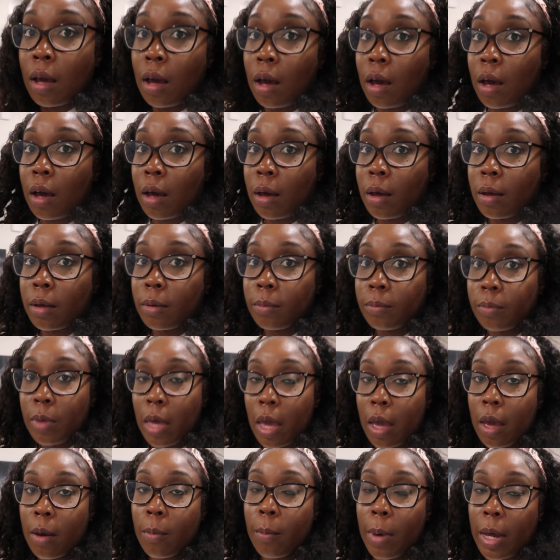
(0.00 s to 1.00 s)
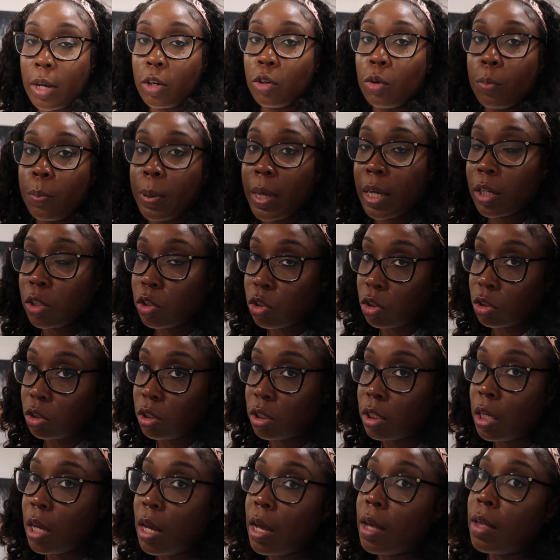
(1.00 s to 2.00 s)
um, my new
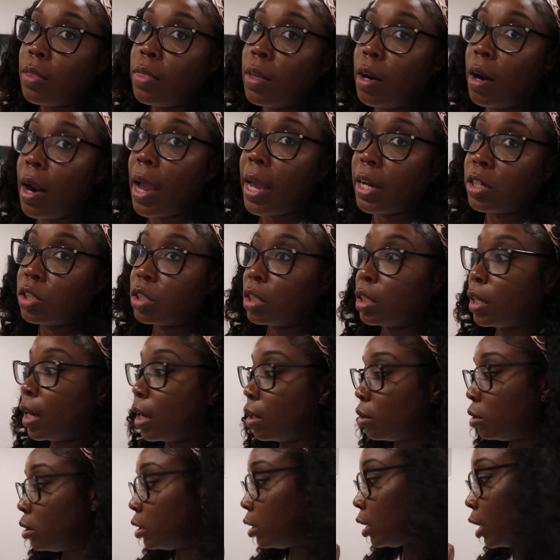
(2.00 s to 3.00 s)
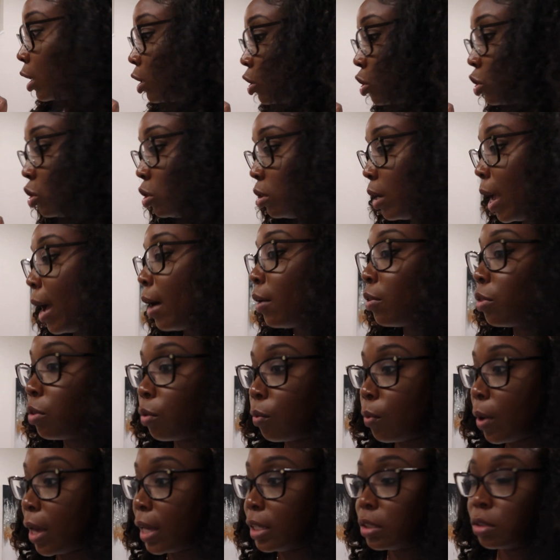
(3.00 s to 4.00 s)
pictures that are actually downstairs out the
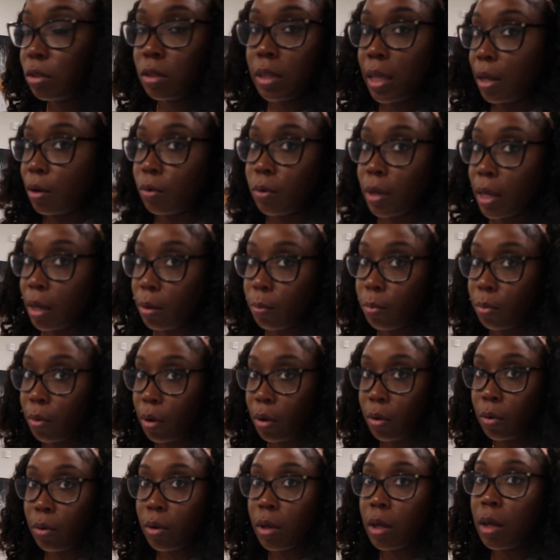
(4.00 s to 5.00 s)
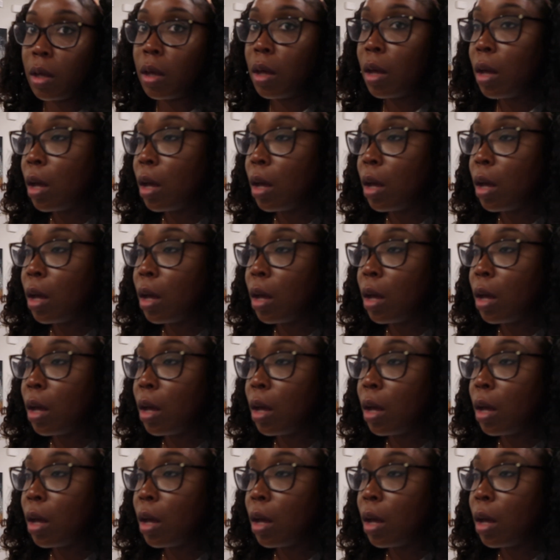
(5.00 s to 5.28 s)
way so they don't get broke.